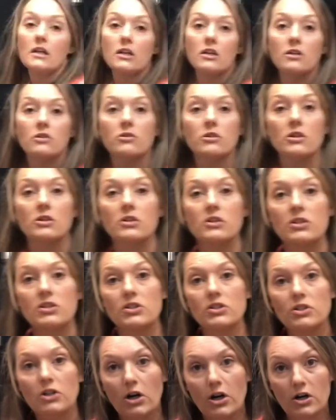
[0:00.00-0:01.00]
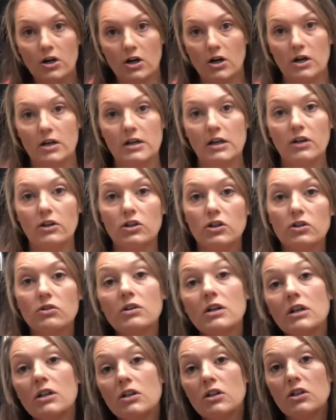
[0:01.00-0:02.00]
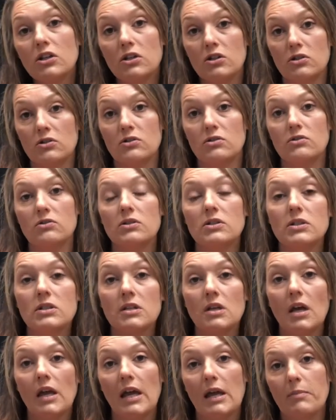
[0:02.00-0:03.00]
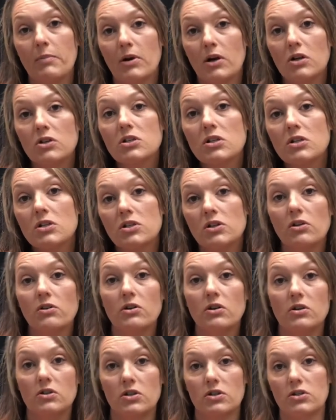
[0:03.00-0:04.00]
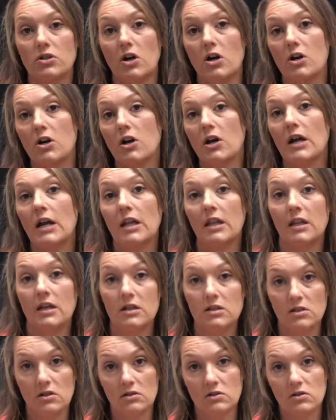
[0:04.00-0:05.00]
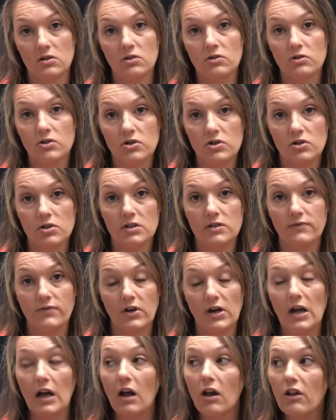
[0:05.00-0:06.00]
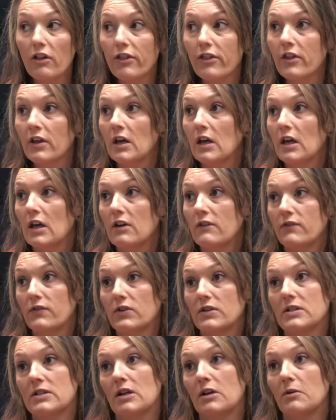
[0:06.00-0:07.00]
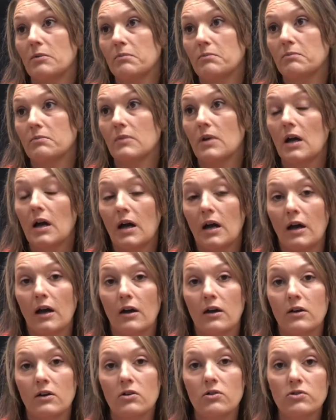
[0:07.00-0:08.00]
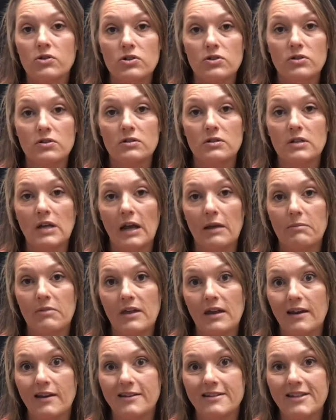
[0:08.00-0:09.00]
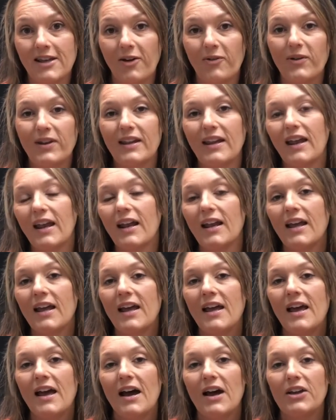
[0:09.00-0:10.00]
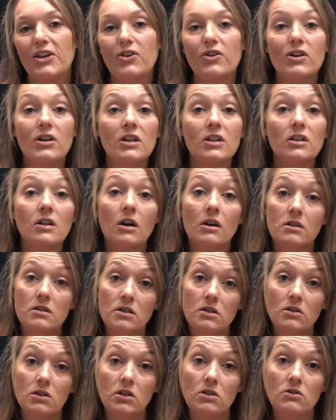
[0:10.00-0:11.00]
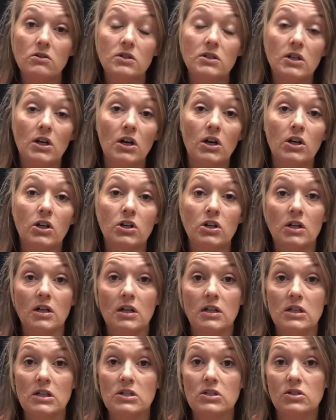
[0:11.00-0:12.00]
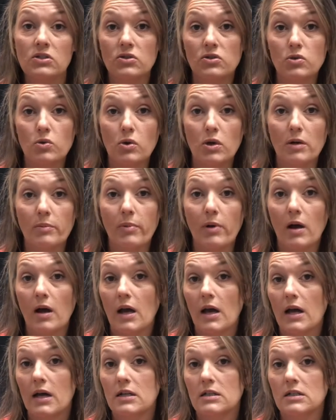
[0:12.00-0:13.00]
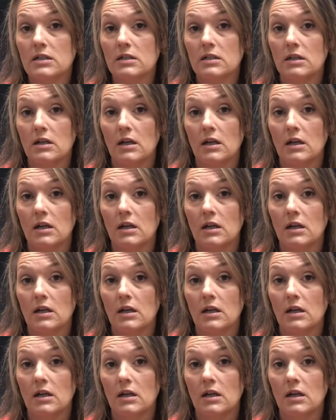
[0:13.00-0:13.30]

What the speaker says: a yogurt starter. Now, you can use a purchased yogurt starter. I like to use cultures for health for some culture type things that we need. You can also use a good store-bought